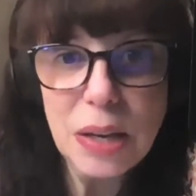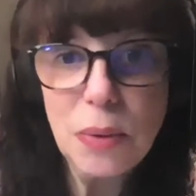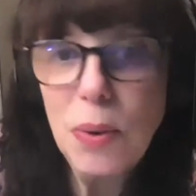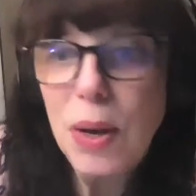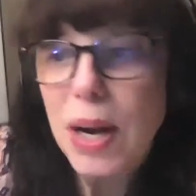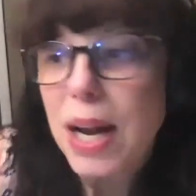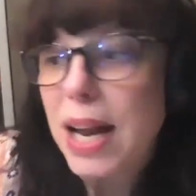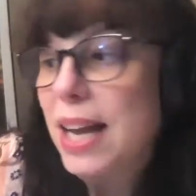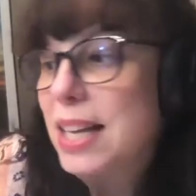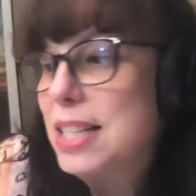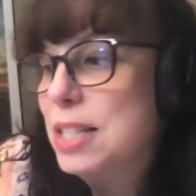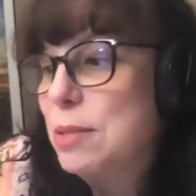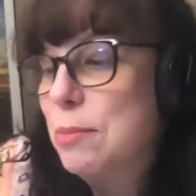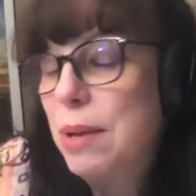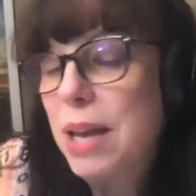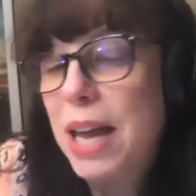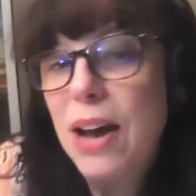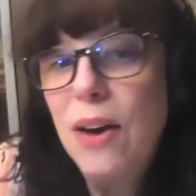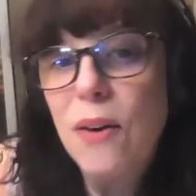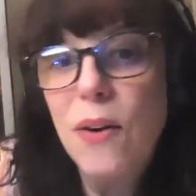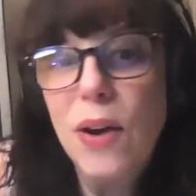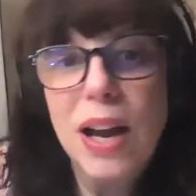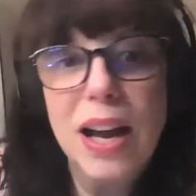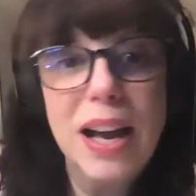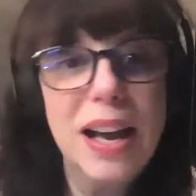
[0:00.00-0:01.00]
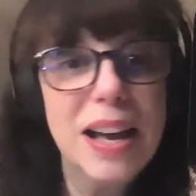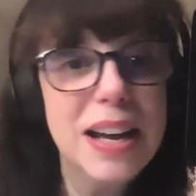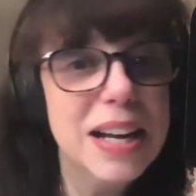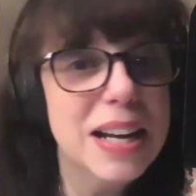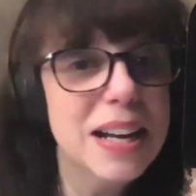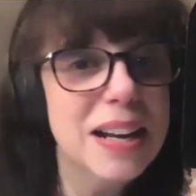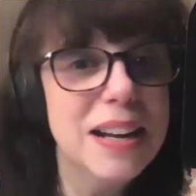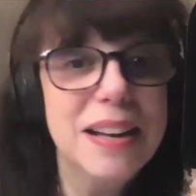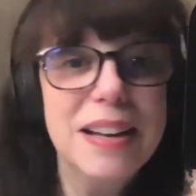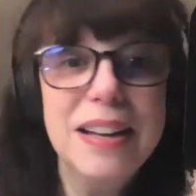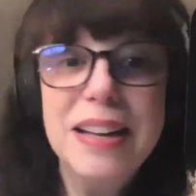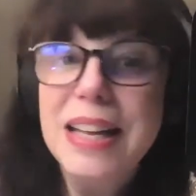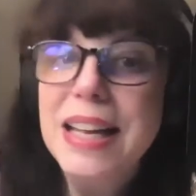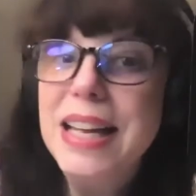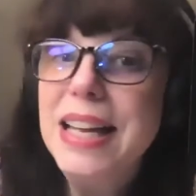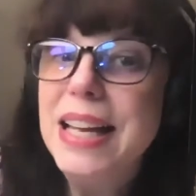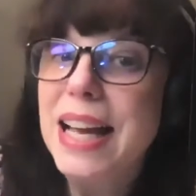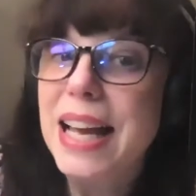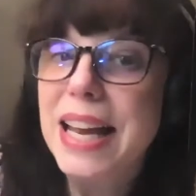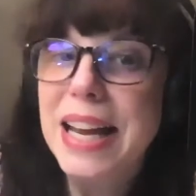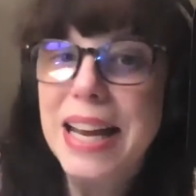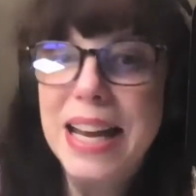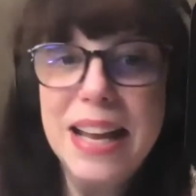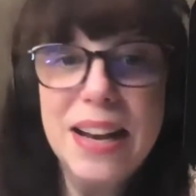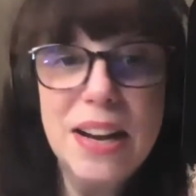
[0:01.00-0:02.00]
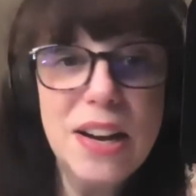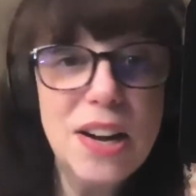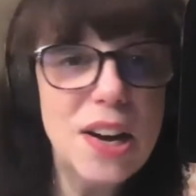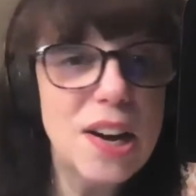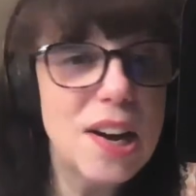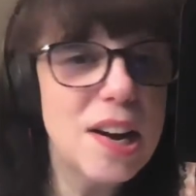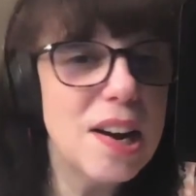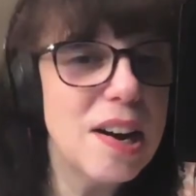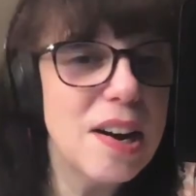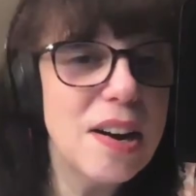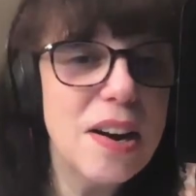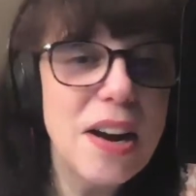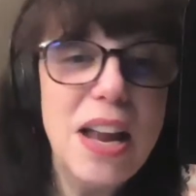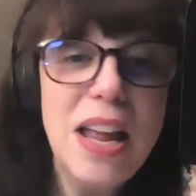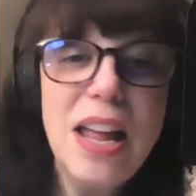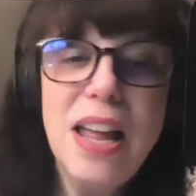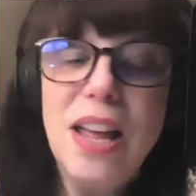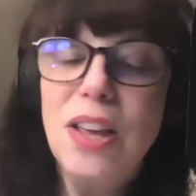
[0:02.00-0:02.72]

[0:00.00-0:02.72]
You want to ask me how I got an editor,